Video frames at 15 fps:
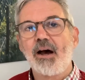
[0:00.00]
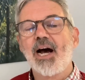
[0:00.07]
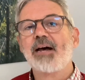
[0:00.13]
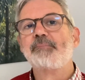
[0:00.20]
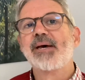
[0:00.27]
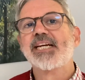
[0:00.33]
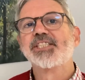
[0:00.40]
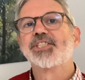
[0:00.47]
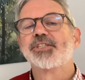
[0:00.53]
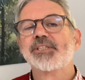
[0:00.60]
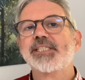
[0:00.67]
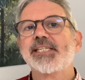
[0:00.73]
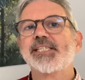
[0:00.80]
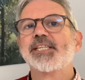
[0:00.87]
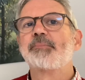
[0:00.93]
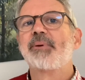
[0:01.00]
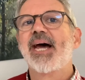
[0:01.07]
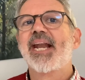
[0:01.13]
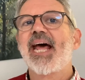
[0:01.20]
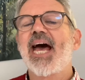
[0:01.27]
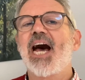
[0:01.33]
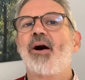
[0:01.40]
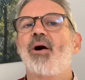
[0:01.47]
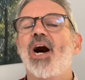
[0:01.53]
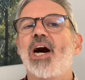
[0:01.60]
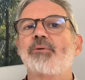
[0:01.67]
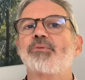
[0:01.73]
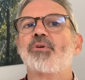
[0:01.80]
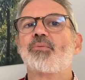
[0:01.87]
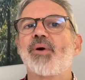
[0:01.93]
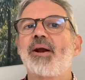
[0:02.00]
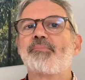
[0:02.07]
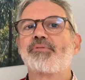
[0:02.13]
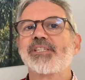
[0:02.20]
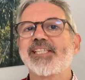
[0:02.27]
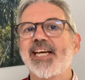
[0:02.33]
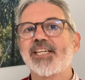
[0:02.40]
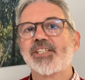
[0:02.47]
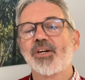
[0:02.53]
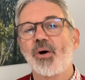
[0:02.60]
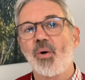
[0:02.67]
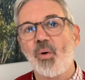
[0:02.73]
I make choices about how I will represent